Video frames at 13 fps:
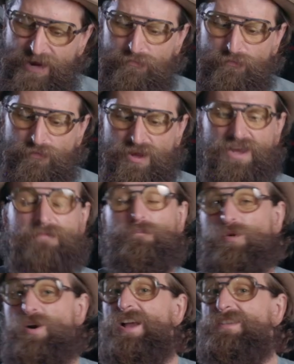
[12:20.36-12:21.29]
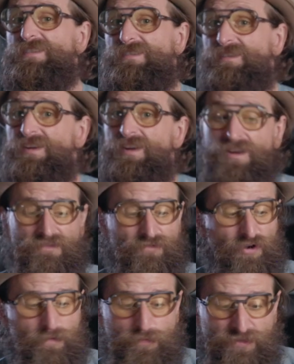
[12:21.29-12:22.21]
I'm impressed,
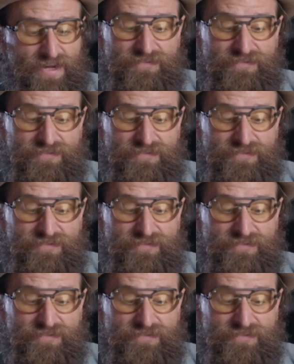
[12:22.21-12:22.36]
very impressed.